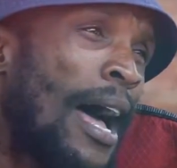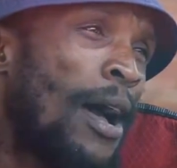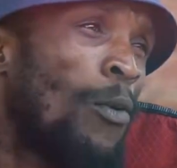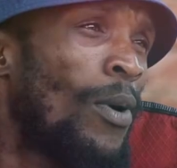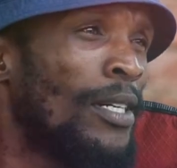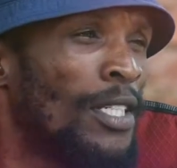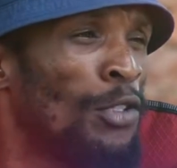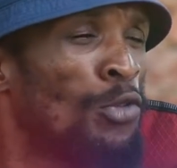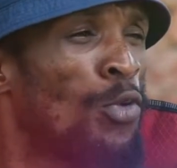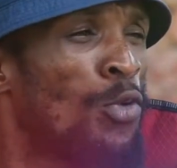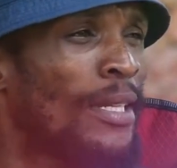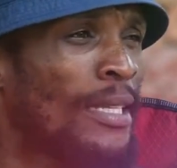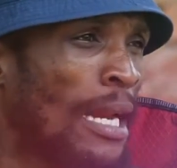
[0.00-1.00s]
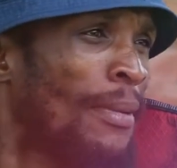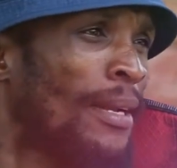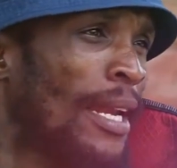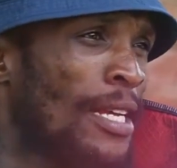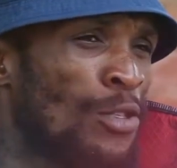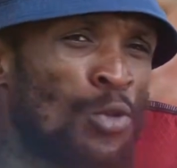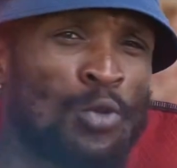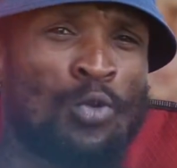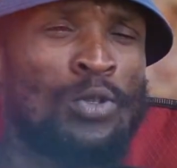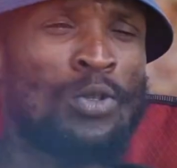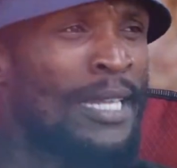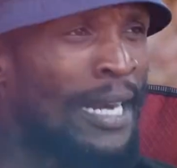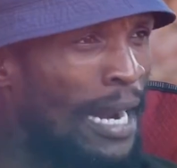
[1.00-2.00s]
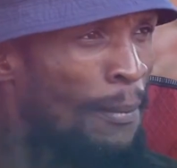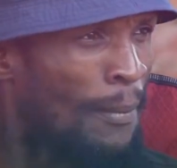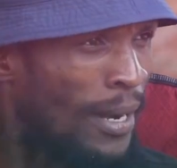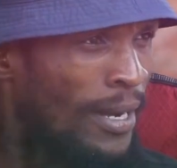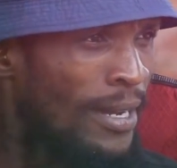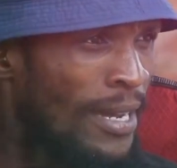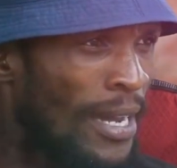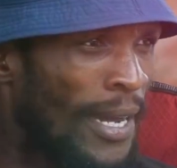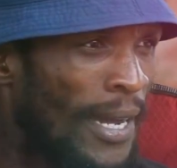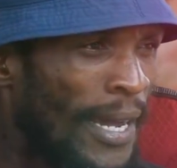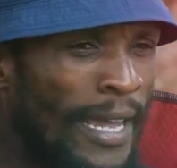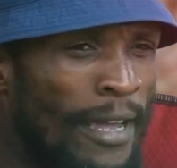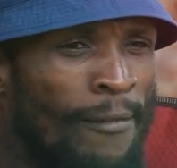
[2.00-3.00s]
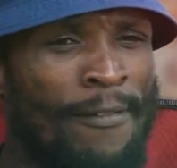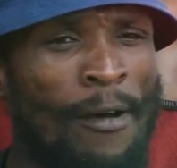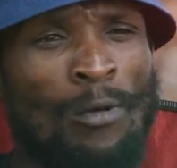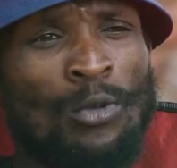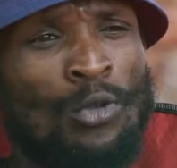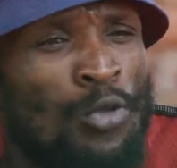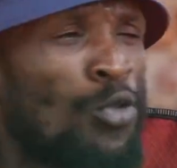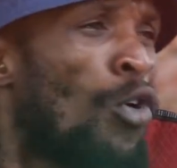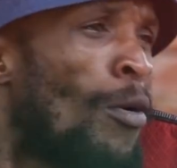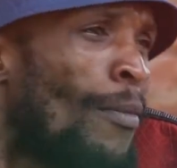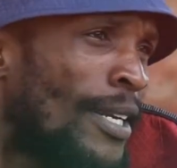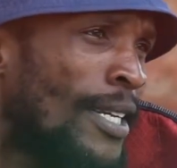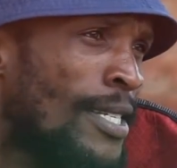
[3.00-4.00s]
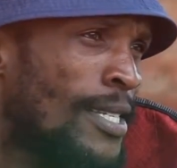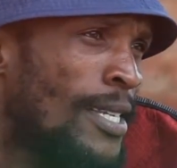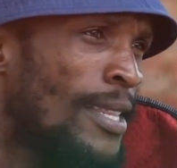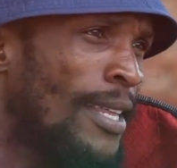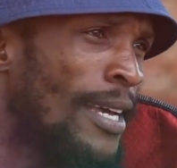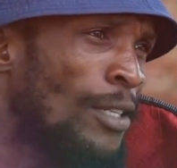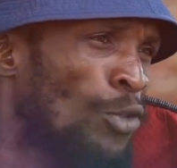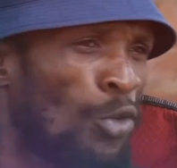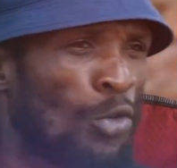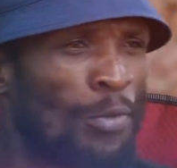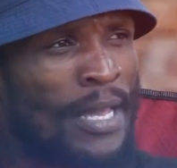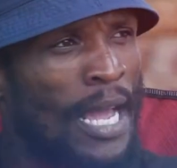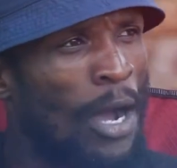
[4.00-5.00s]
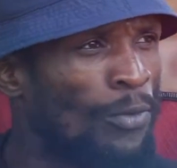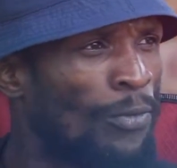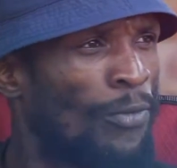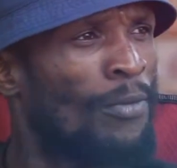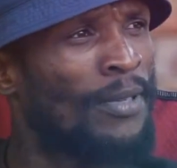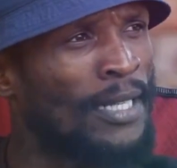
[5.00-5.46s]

I went into a drama class to do drama. Found 2 comedians in there, took me out from the